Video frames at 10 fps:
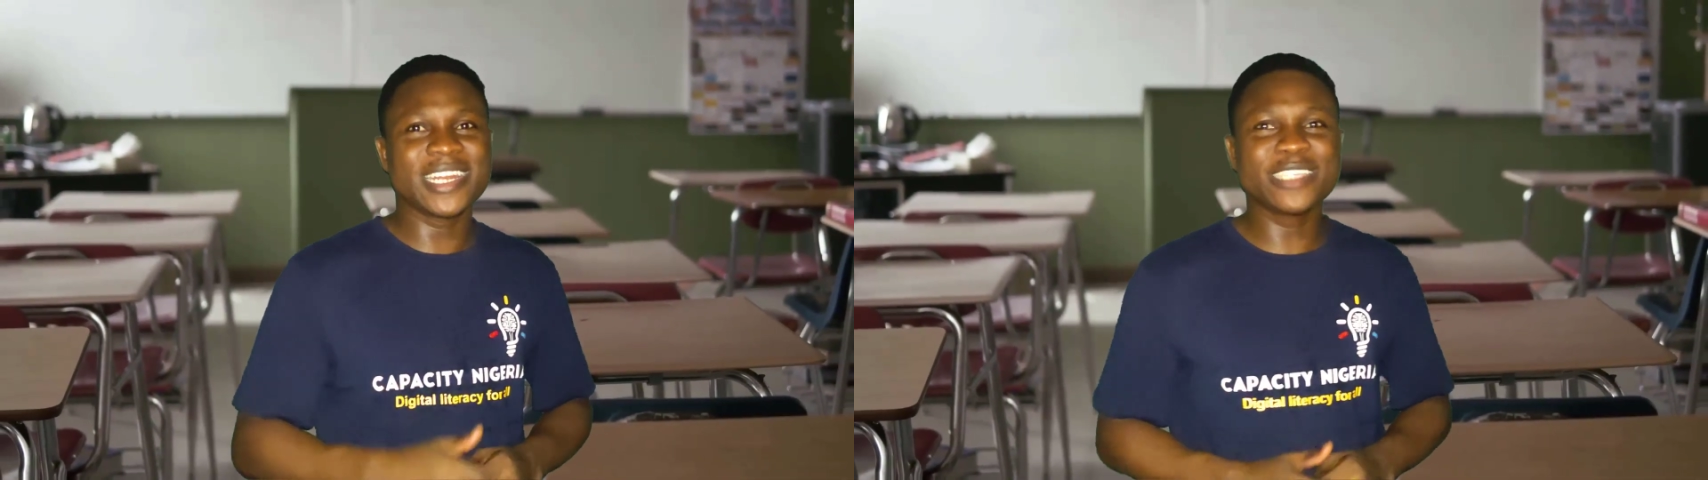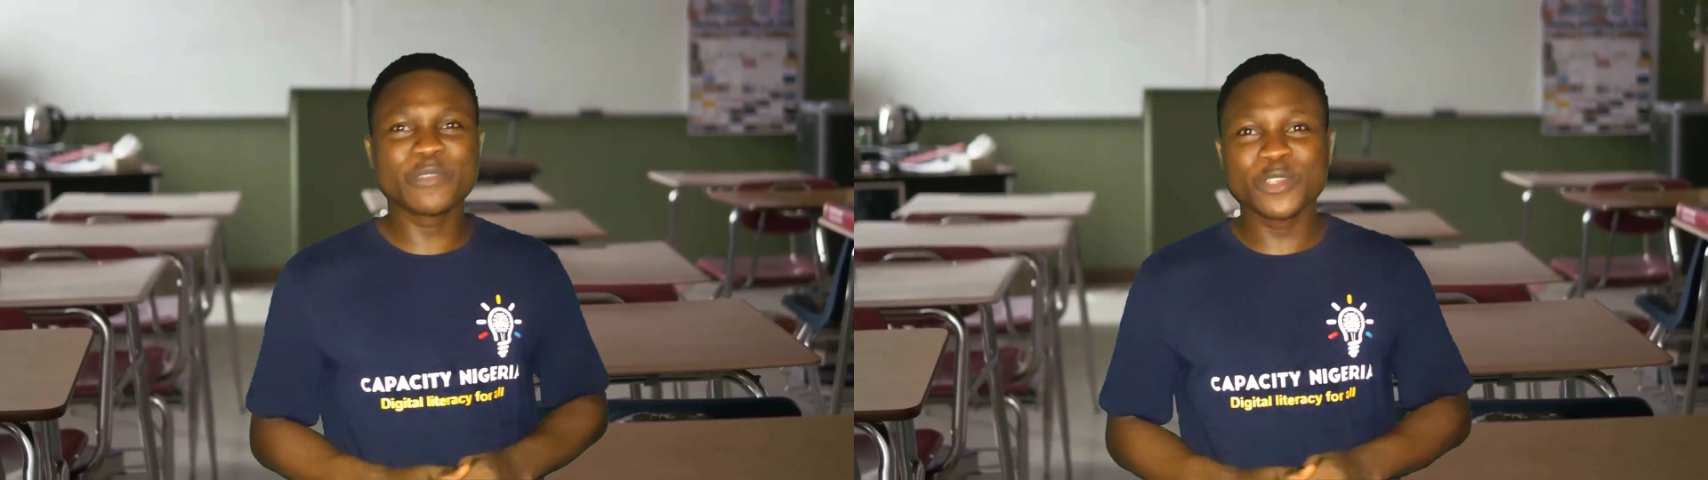
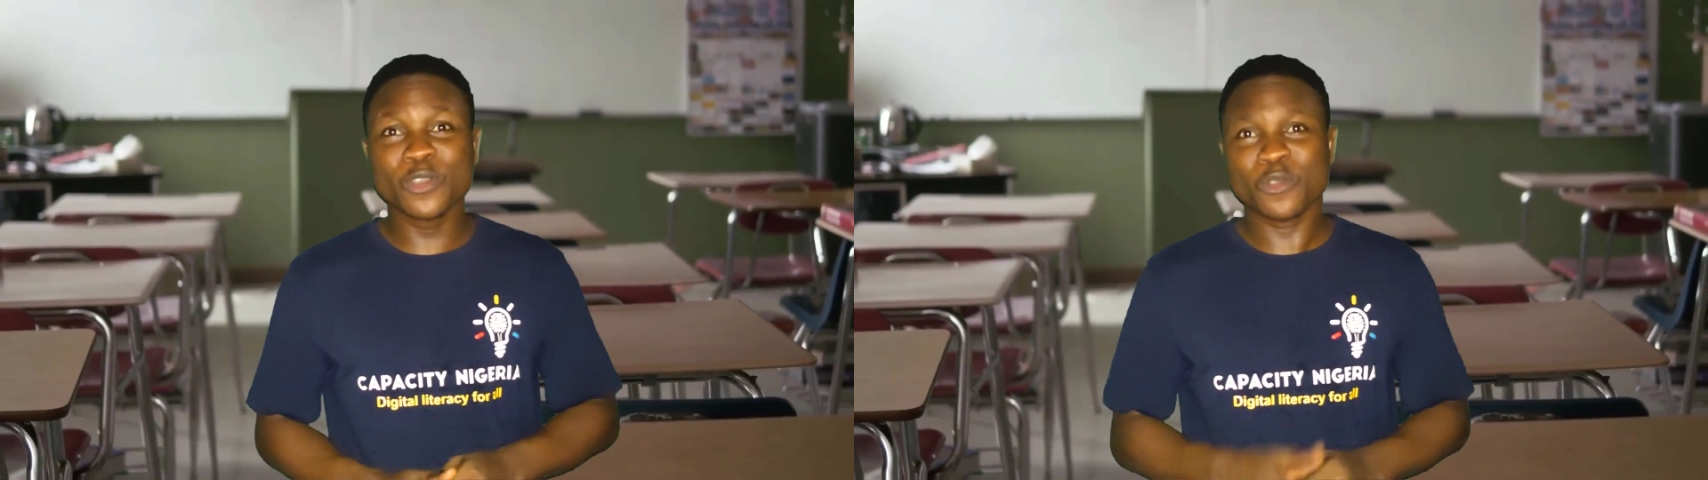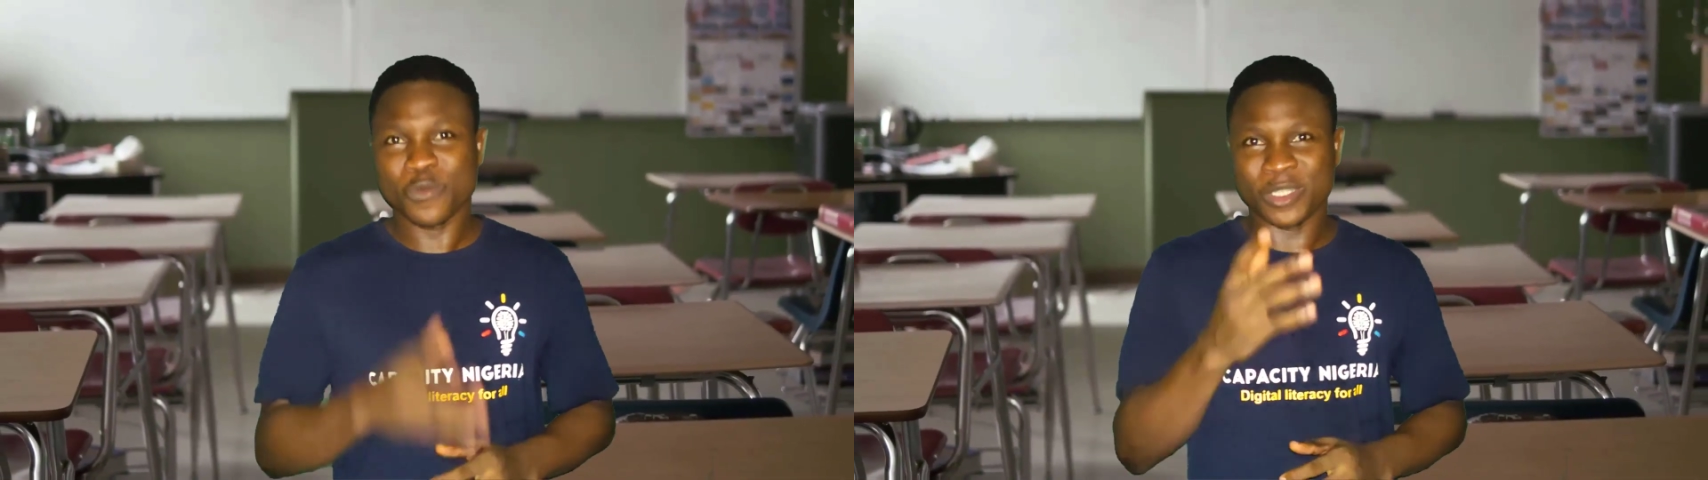next
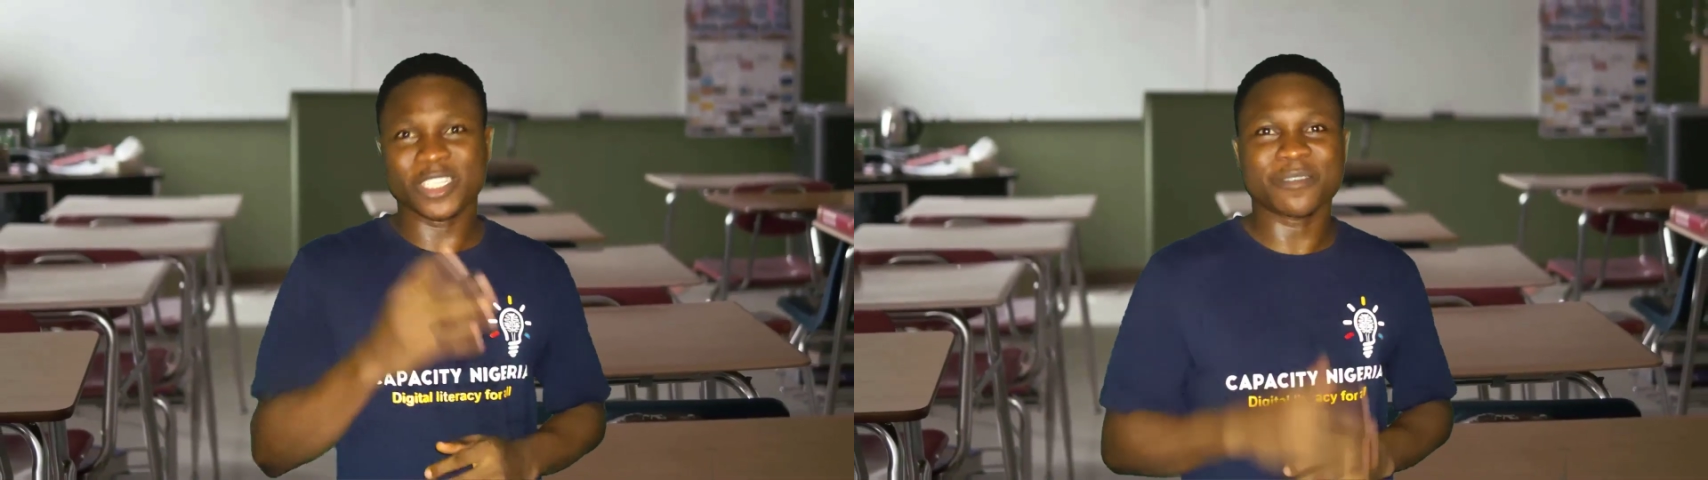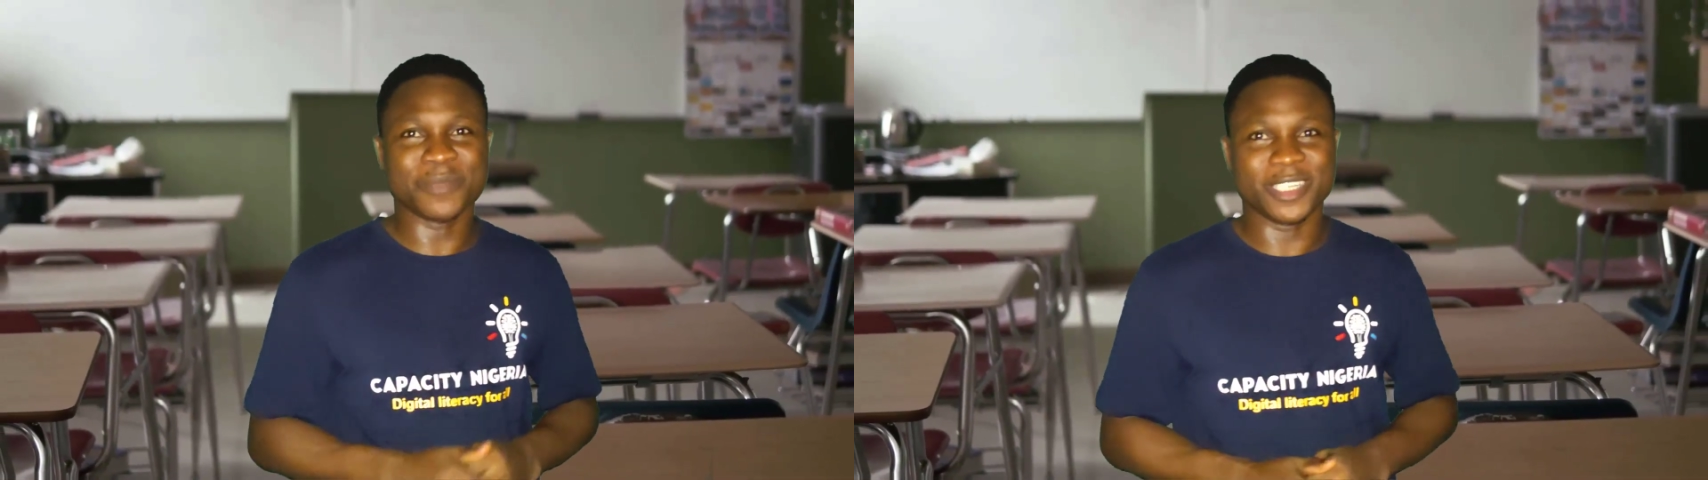video, we
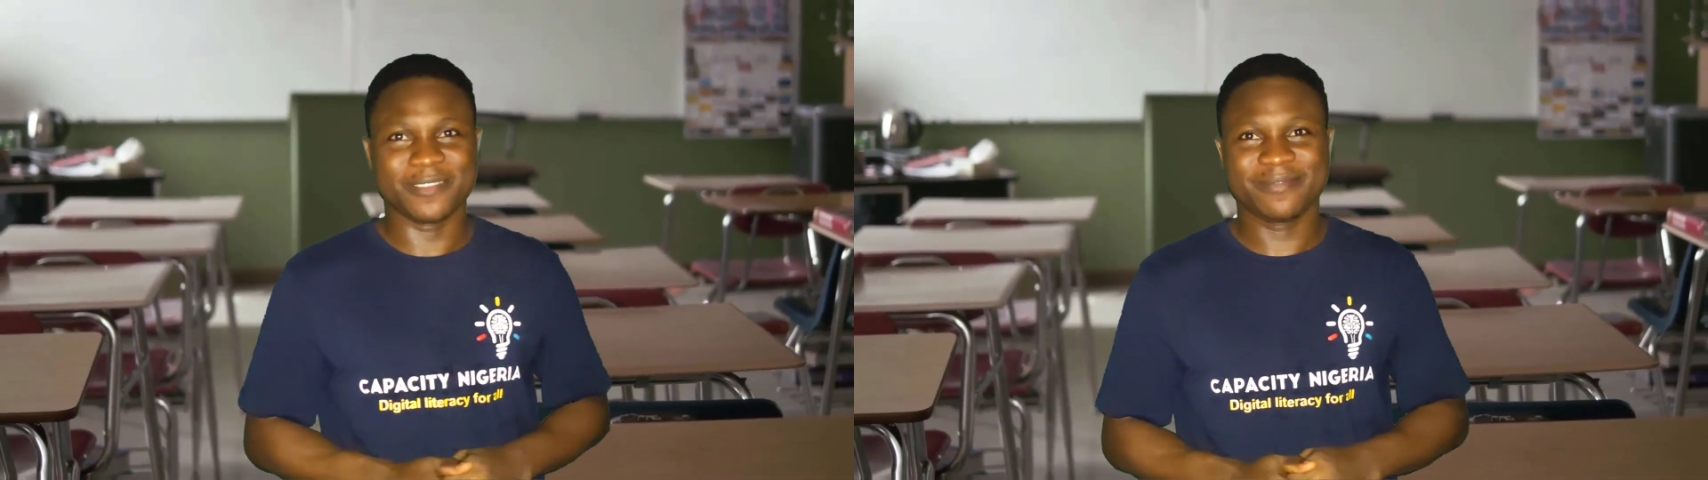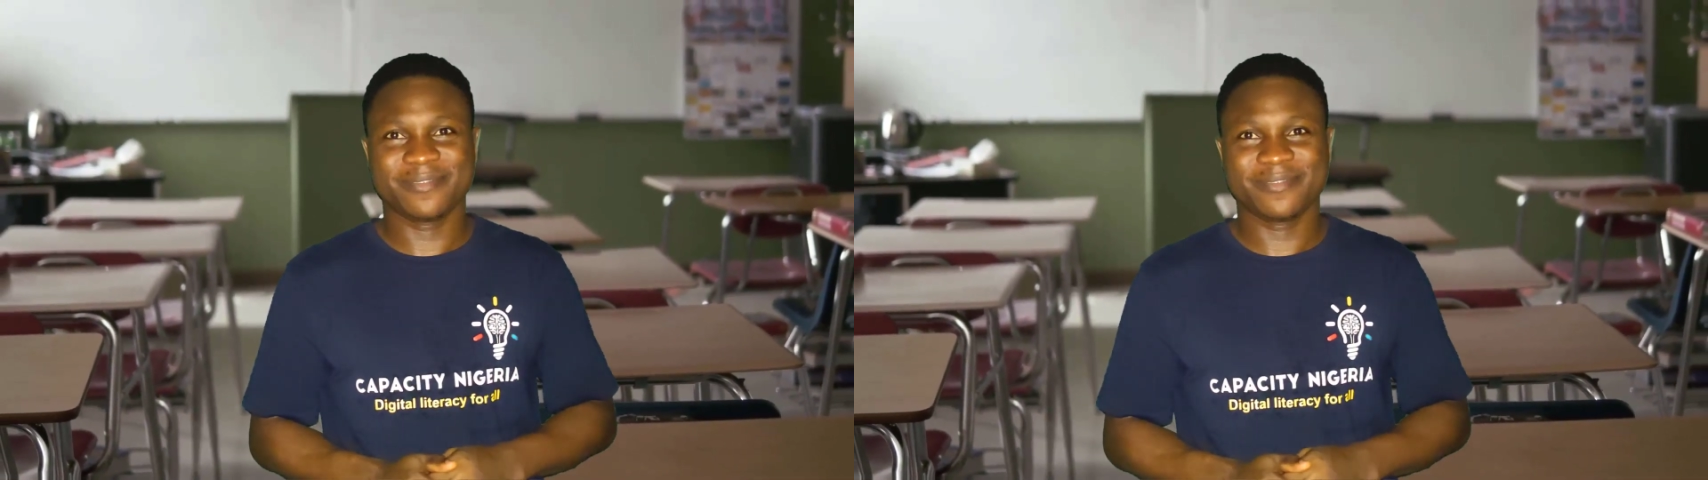talk more.